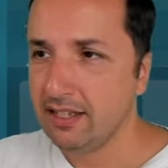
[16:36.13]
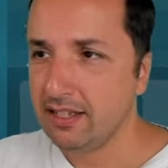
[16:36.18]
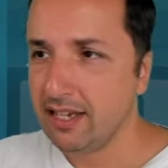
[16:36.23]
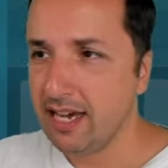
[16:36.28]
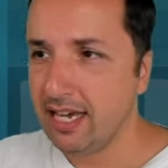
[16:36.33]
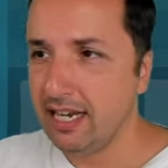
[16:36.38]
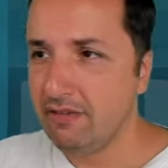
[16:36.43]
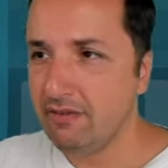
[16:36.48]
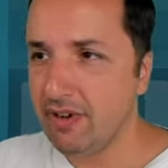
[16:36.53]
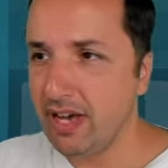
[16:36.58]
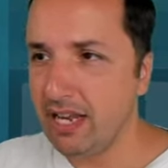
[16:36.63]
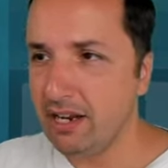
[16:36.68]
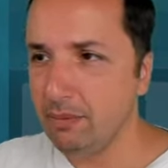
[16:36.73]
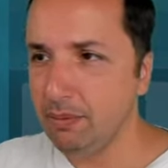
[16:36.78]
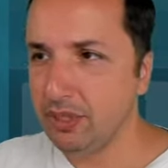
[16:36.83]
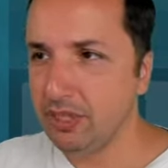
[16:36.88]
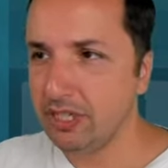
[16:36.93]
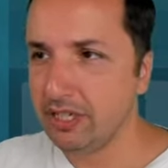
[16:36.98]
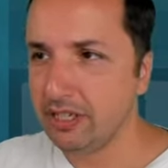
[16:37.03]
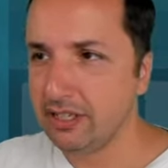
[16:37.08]
I
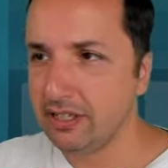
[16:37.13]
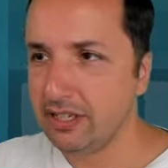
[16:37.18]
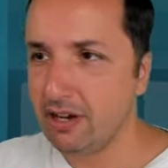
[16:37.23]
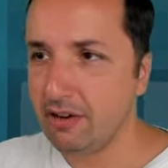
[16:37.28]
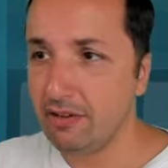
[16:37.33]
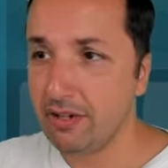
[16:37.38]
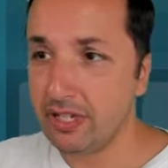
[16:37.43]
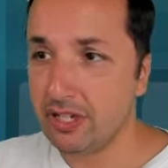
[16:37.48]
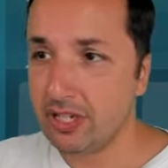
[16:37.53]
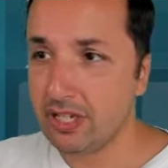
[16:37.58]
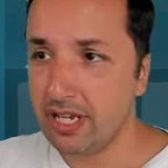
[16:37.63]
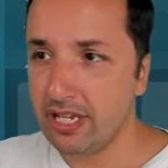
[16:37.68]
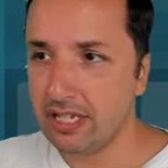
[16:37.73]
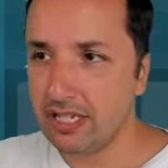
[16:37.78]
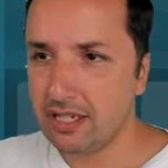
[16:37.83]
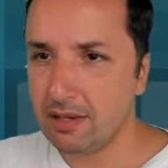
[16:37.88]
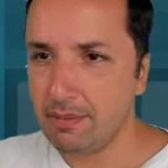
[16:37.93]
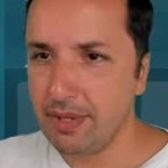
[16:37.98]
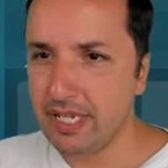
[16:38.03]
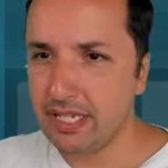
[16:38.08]
developed. Now he says
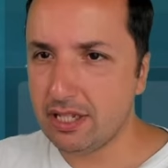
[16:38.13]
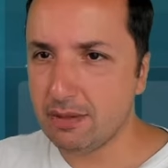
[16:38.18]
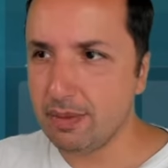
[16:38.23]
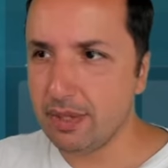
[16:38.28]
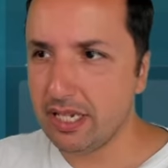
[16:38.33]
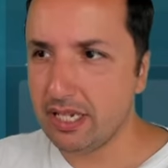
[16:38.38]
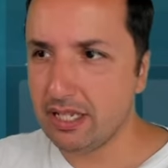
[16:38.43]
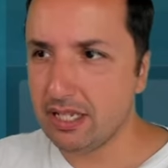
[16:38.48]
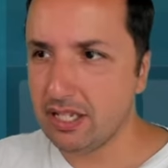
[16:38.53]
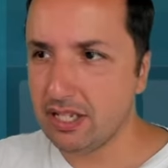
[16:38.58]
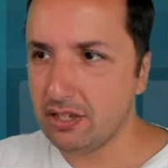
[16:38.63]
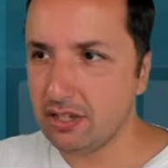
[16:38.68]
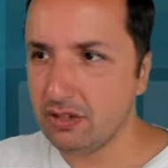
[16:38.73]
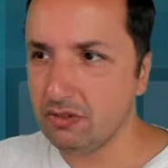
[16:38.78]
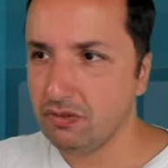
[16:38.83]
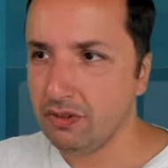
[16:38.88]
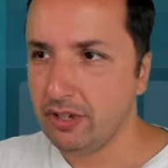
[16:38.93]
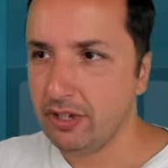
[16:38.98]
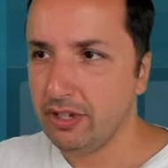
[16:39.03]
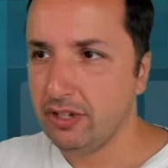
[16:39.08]
it's a miss, but it's
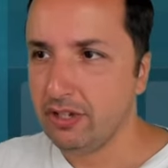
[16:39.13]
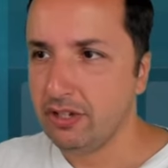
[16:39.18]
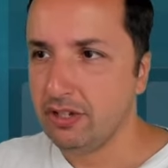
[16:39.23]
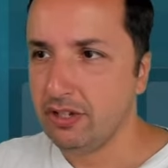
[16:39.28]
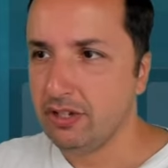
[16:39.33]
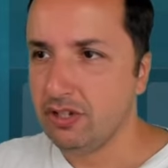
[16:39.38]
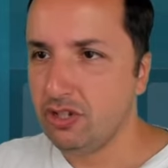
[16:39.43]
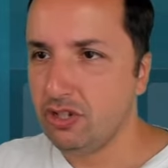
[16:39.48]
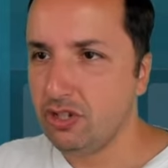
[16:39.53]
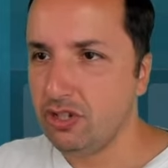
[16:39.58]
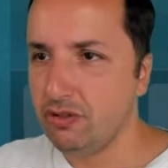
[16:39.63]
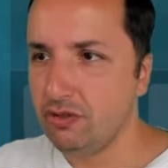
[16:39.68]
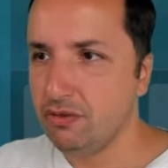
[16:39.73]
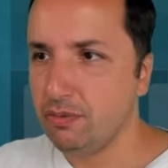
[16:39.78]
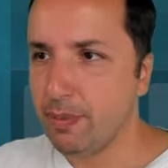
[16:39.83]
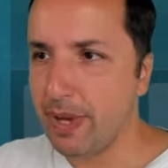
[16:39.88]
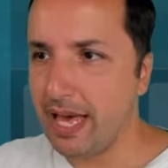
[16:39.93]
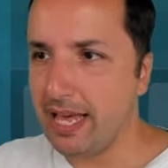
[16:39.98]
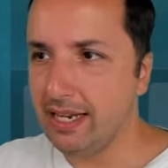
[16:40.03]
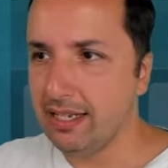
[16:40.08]
still
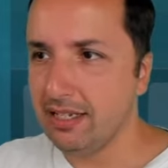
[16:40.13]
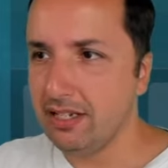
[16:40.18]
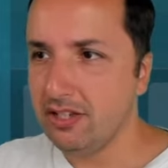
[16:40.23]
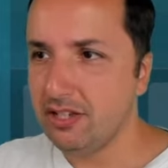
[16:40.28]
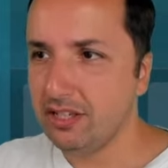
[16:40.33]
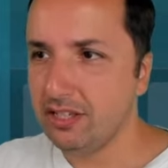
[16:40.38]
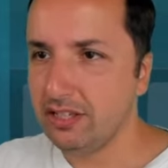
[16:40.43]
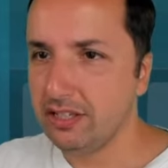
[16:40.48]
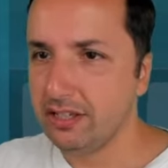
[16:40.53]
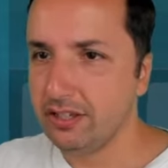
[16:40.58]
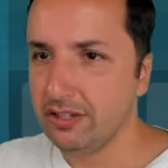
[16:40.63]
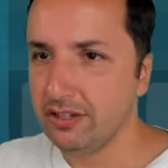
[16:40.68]
balanced.